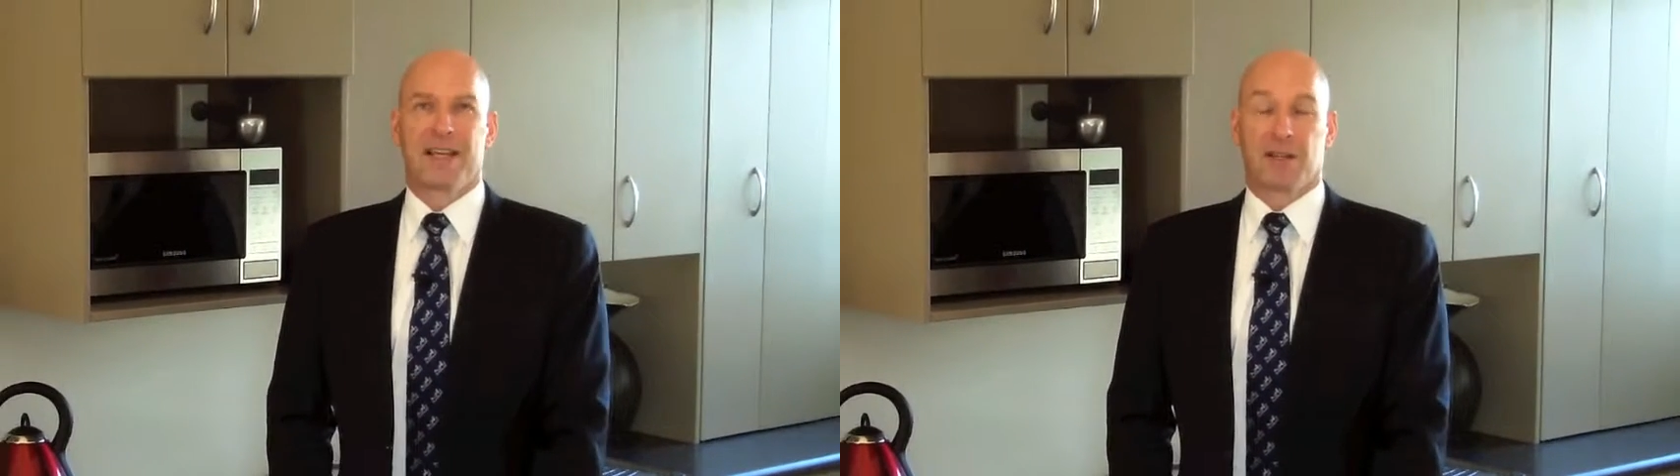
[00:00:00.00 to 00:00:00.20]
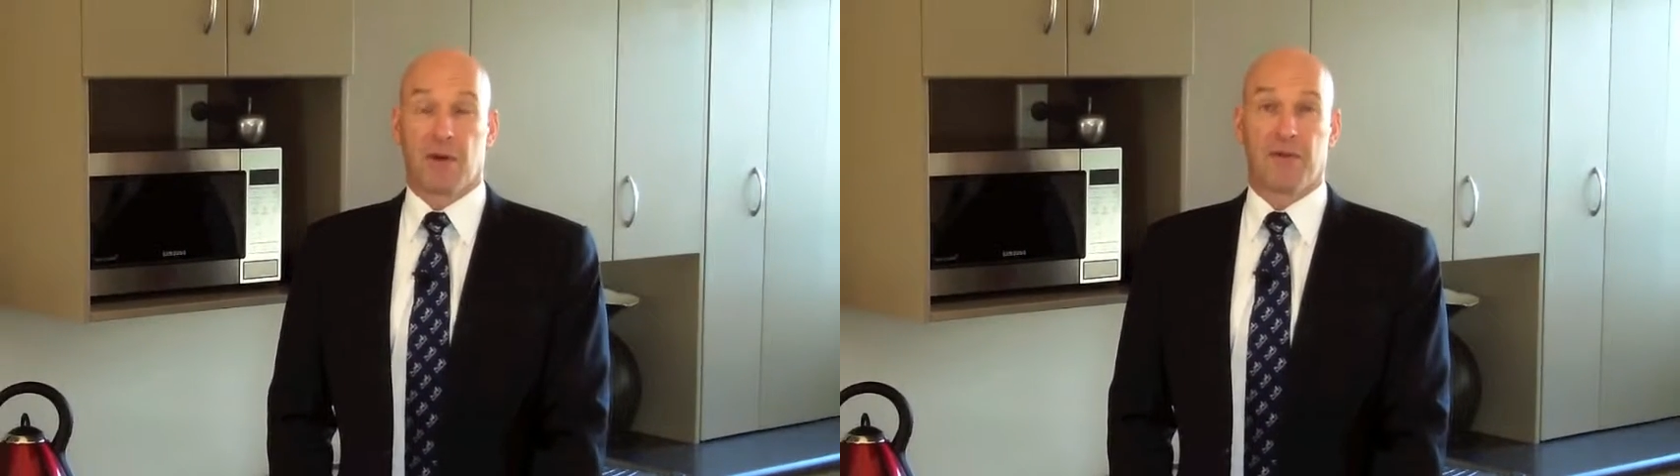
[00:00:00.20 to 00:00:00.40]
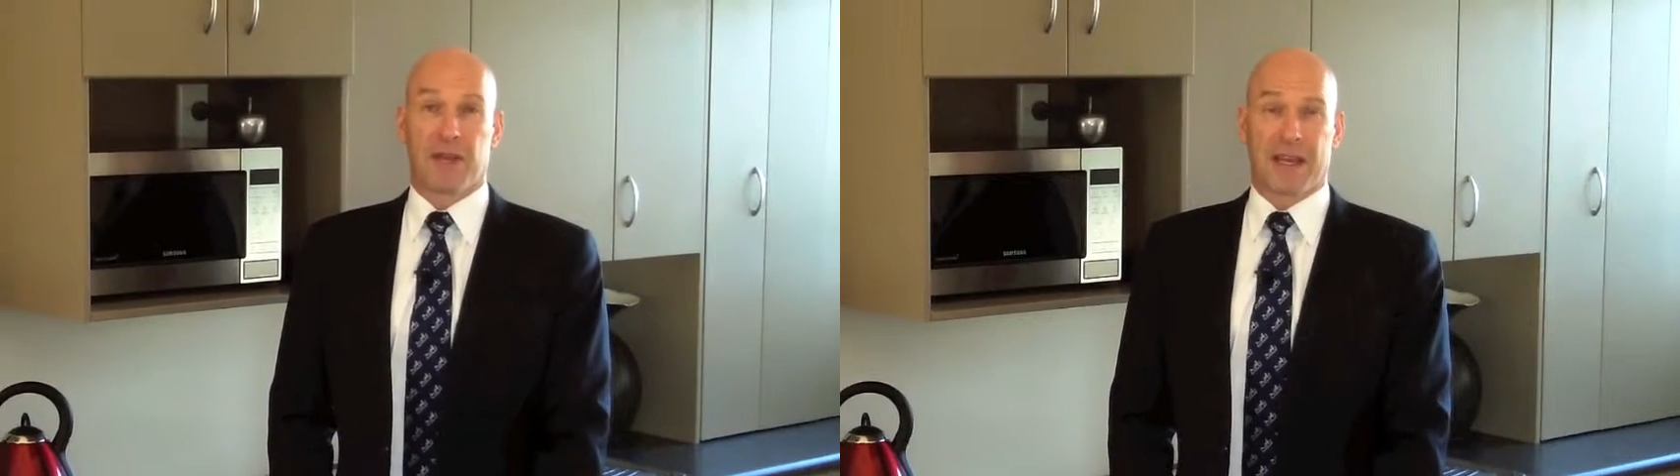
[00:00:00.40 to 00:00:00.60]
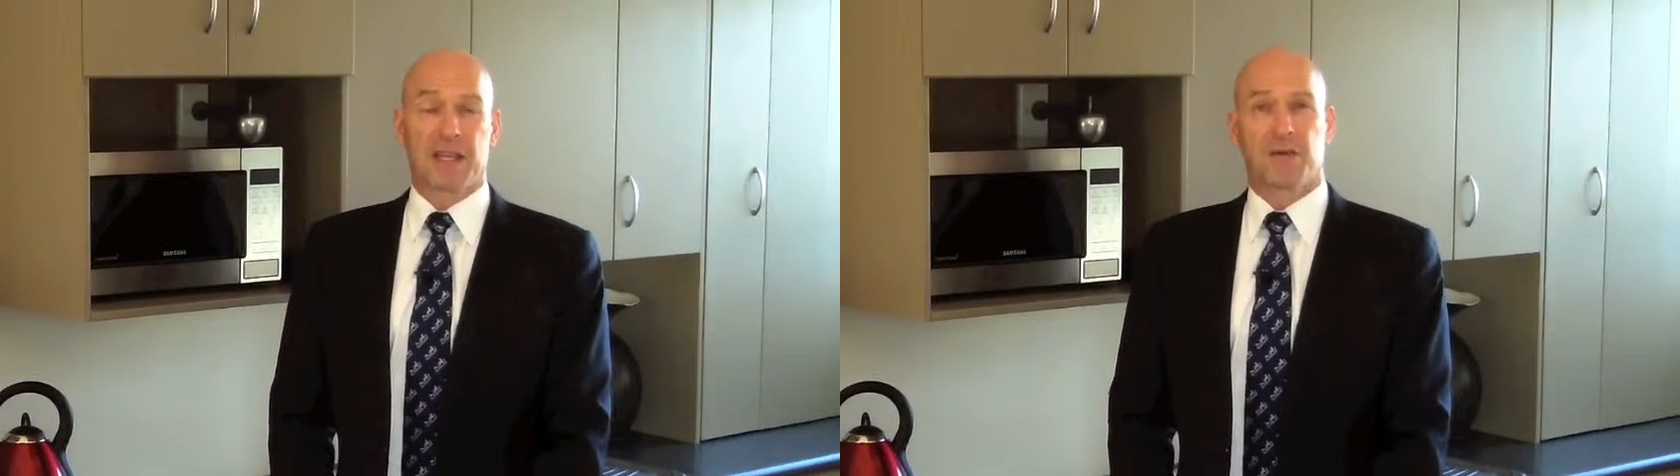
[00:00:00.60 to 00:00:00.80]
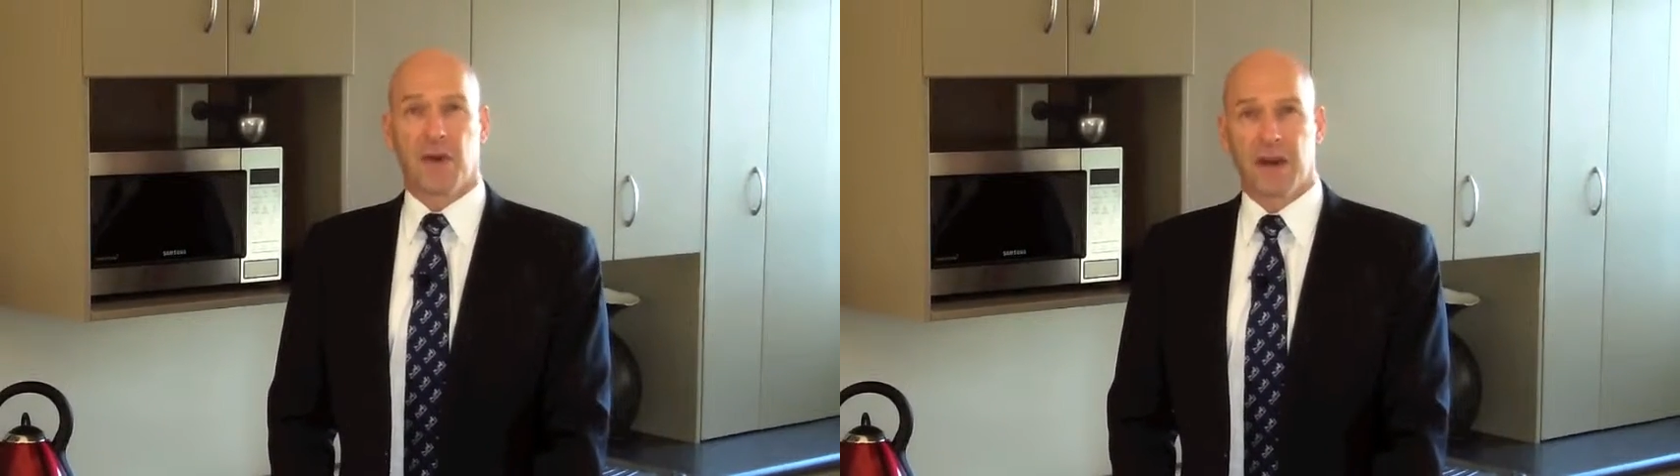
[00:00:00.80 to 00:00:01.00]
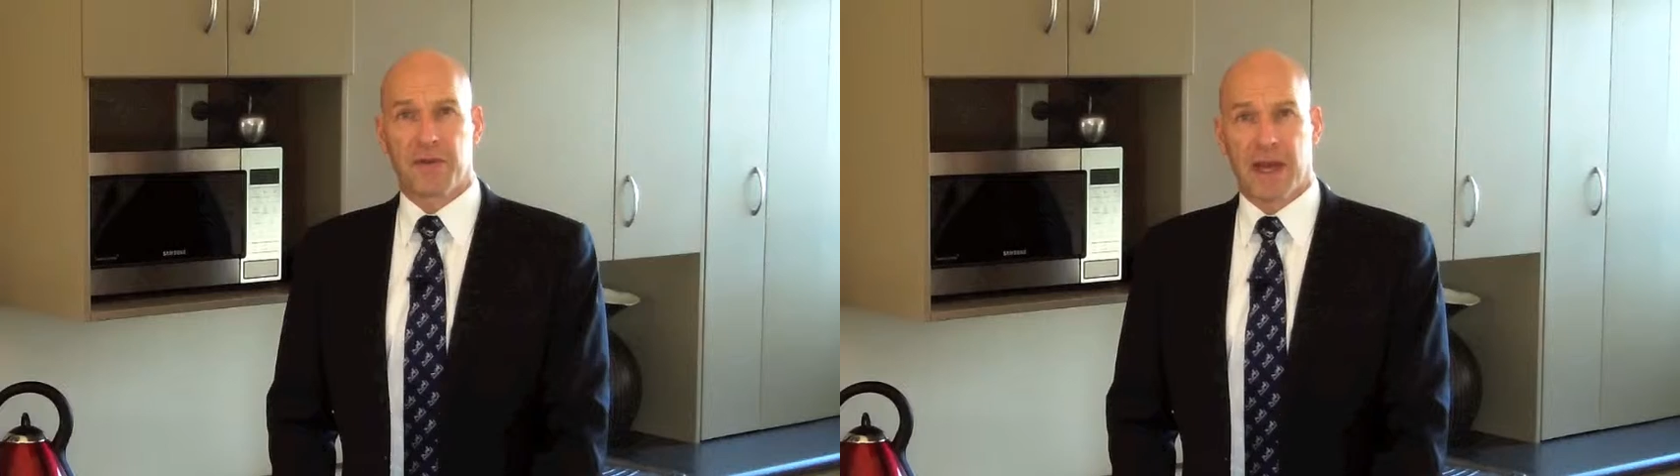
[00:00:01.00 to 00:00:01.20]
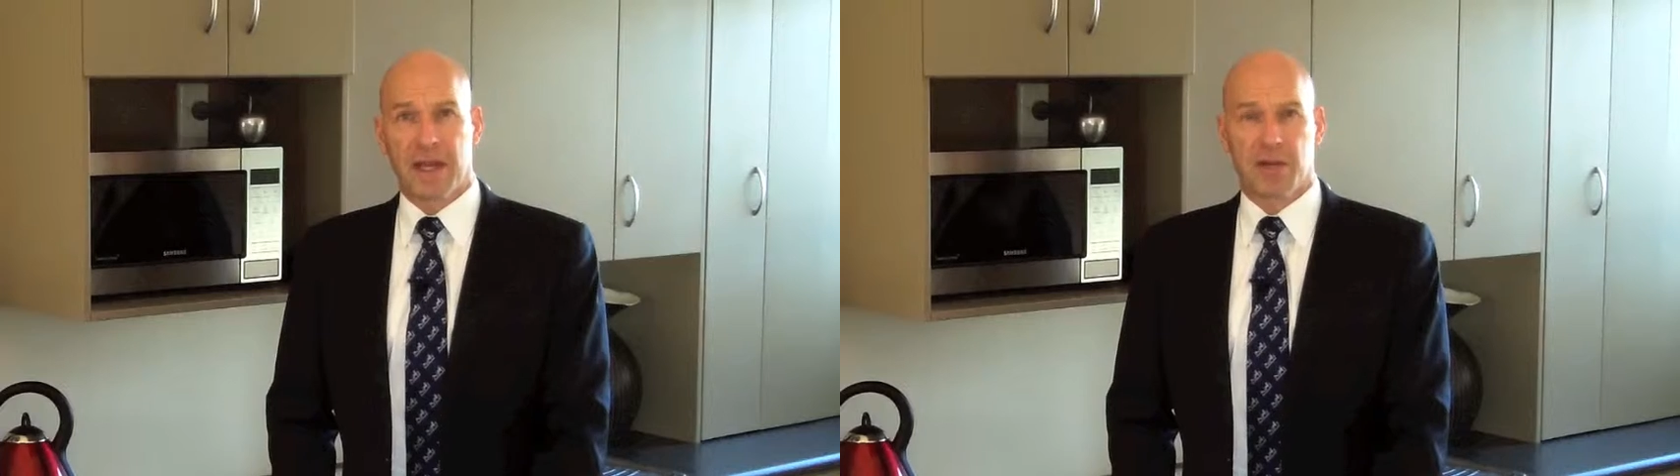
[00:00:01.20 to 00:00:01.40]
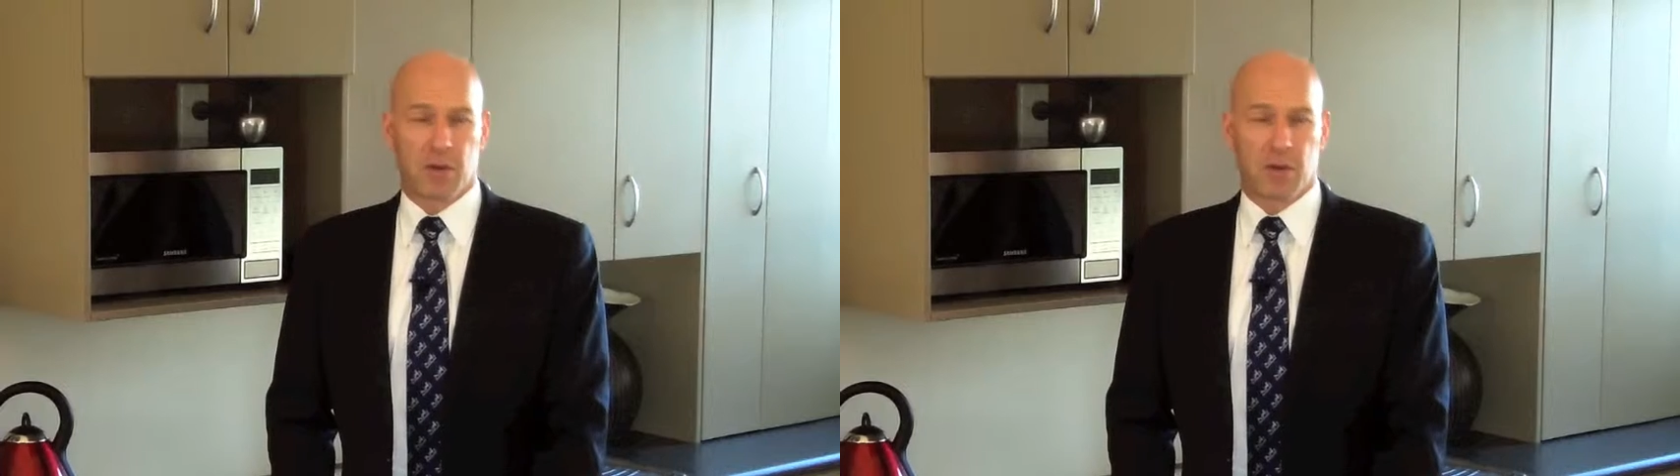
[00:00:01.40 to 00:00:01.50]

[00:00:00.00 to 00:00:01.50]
So, over the next five days,